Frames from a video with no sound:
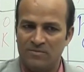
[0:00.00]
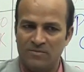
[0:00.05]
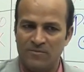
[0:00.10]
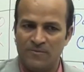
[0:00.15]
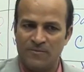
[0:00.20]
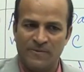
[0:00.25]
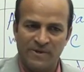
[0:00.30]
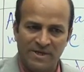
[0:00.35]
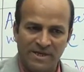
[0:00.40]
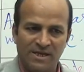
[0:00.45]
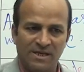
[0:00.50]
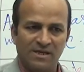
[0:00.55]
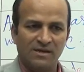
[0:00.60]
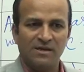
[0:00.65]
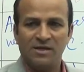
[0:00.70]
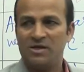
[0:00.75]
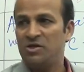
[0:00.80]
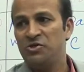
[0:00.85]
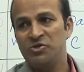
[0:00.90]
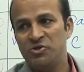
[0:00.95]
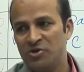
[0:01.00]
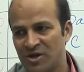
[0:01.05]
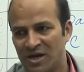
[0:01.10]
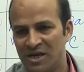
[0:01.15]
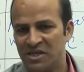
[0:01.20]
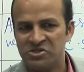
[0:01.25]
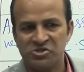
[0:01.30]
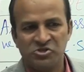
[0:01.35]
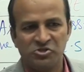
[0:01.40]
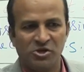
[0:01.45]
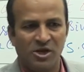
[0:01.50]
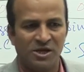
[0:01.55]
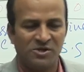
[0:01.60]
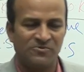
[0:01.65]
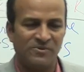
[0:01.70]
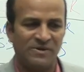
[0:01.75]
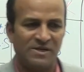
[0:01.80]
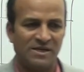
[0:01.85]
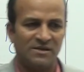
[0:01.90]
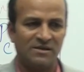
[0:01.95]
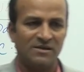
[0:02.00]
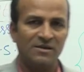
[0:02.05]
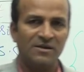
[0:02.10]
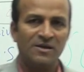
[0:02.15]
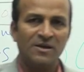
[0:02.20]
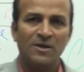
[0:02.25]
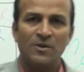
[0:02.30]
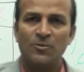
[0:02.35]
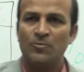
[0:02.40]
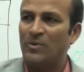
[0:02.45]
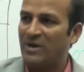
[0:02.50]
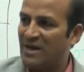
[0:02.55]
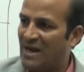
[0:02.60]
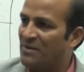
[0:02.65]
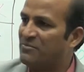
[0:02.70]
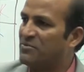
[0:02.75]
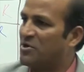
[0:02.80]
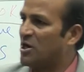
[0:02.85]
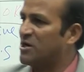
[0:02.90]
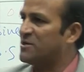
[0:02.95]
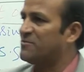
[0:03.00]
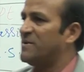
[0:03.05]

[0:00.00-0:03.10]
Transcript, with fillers: winning, you are also not winning. When I am not